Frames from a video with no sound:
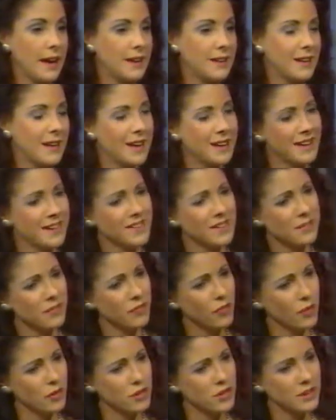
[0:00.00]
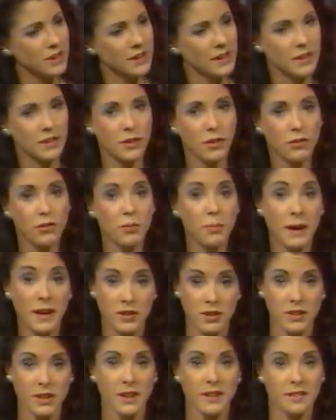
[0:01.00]
And it's unfortunate that the
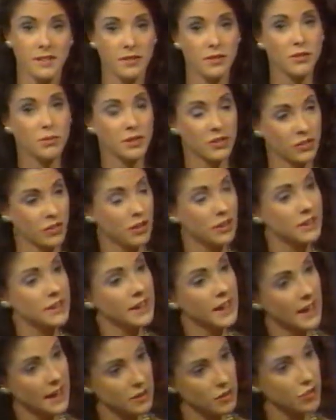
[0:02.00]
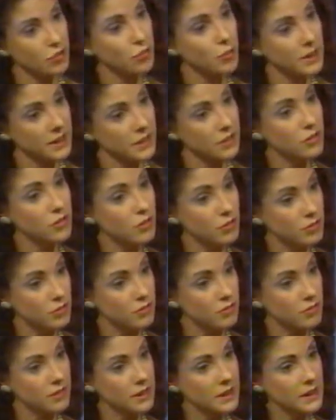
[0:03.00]
older patient gets into what's called a
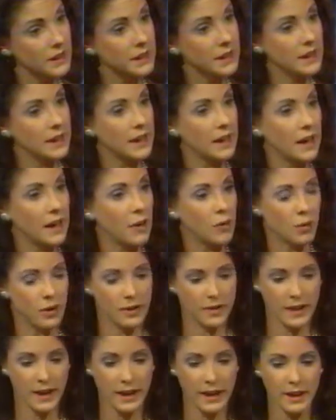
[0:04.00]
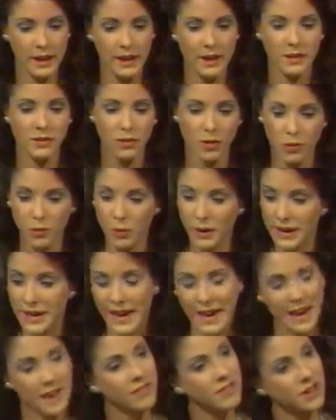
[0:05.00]
catch-22, where they
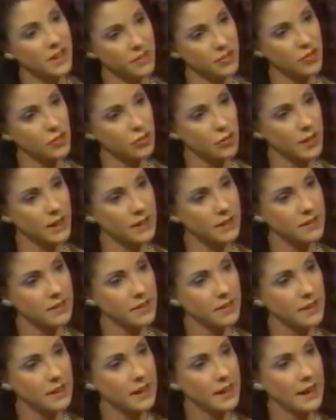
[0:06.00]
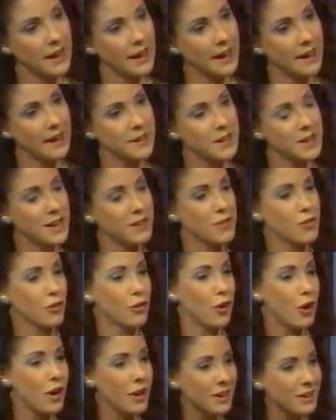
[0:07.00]
don't quite have enough strength, and
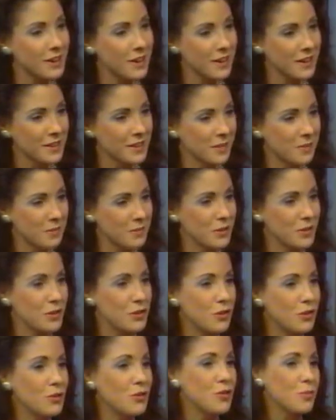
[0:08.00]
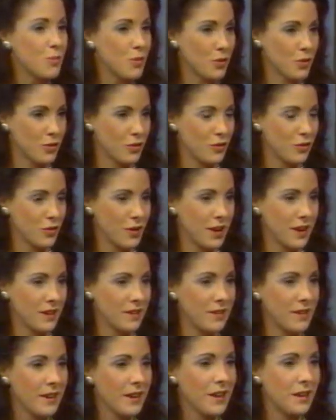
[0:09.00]
yet you're calling on them to use more
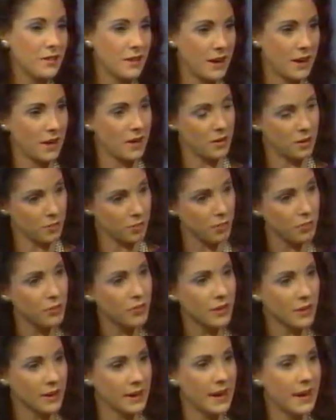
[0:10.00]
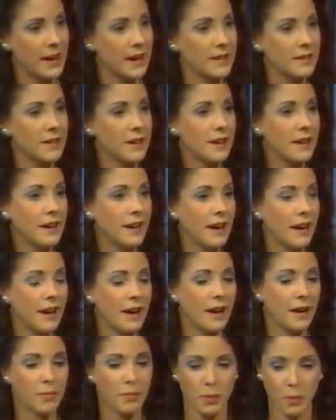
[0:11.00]
strength to improve their gait.
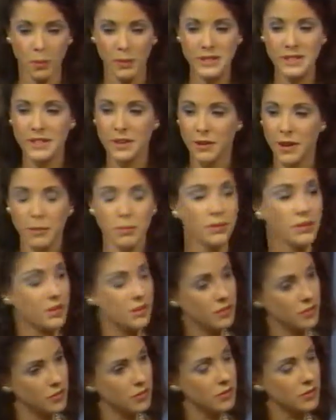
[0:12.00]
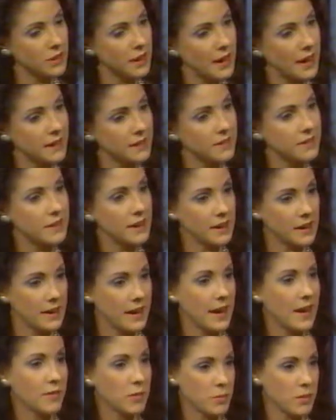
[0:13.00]
But once they're able to do that,
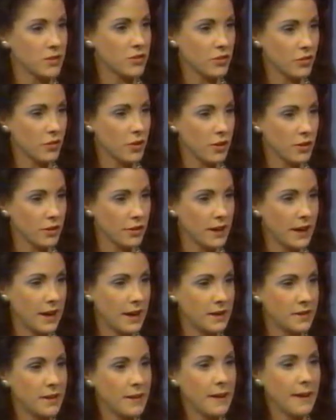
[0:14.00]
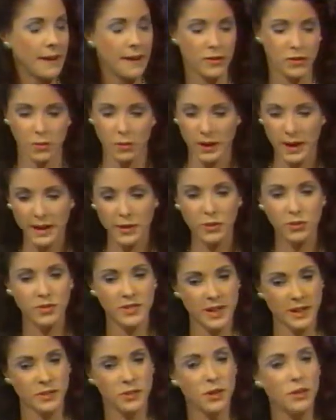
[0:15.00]
they can have a much stronger gait. So what
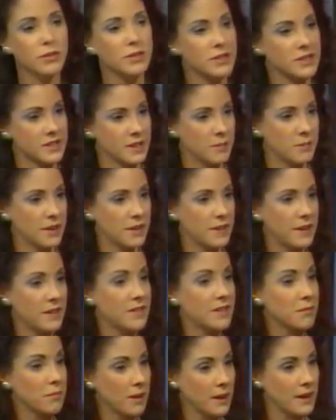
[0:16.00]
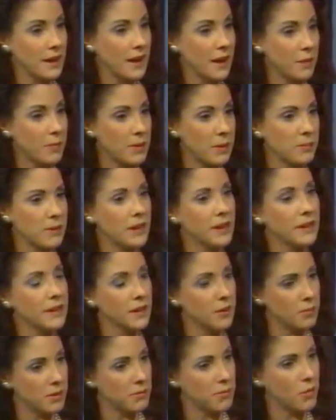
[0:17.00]
I do is I notice some of the things that might help
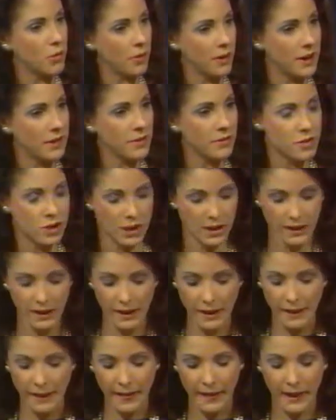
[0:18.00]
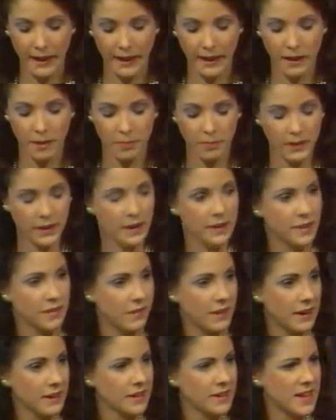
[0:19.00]
them get a little bit more energy.
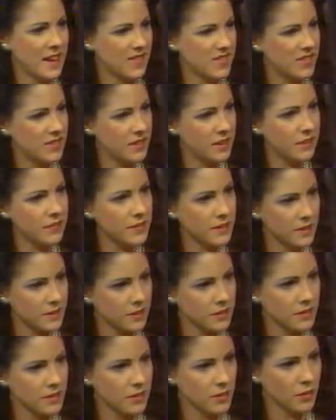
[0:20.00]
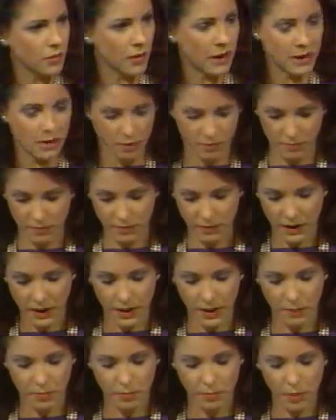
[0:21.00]
The fact that they have stiffness greater
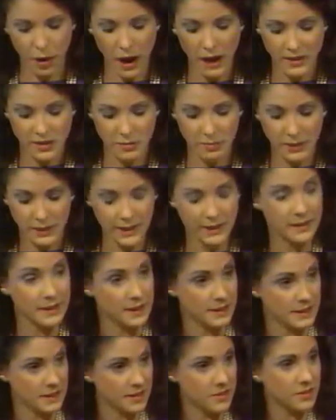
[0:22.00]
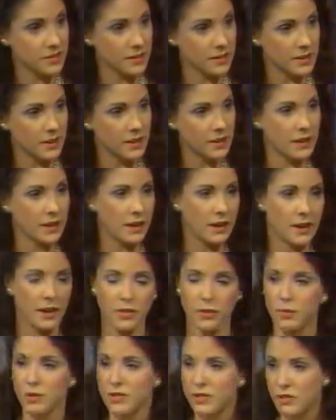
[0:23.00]
proximally than distally,
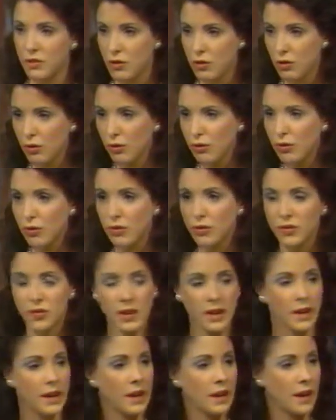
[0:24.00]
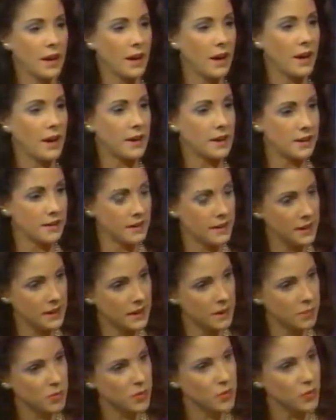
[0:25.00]
in other words, in the shoulders and
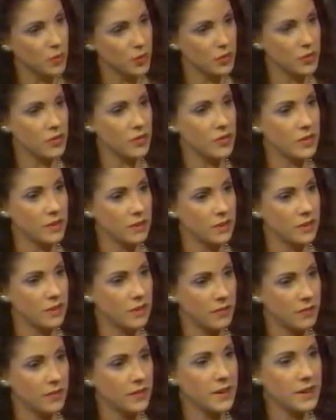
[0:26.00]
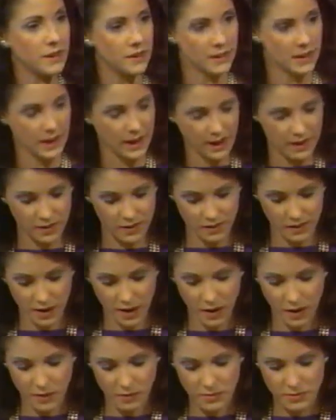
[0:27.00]
in the hips versus the feet and the
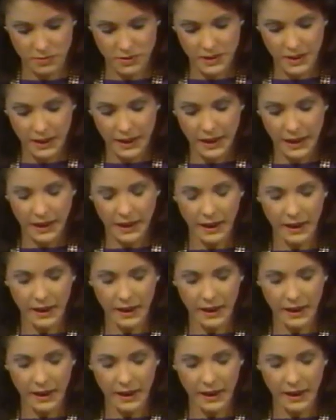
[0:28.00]
hands and the arms.